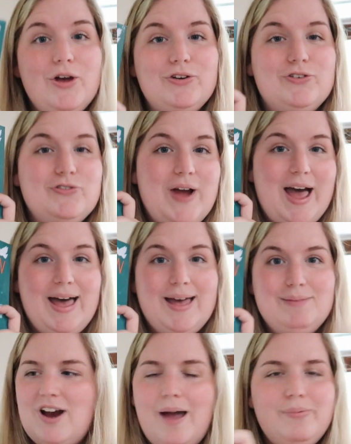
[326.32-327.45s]

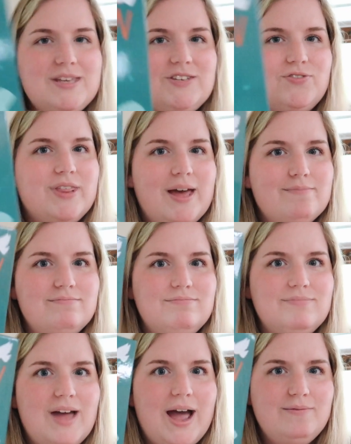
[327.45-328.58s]
grab this for them.
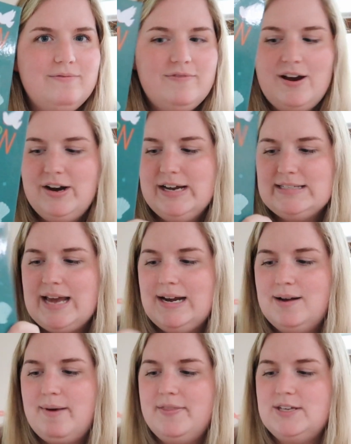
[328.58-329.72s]
I'm very excited
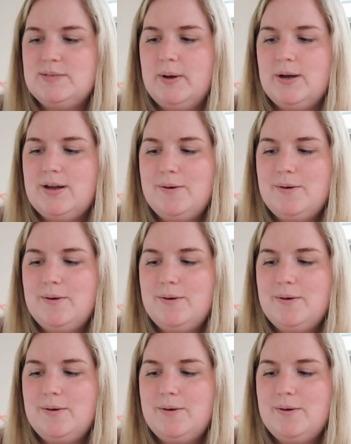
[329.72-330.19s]
about this book.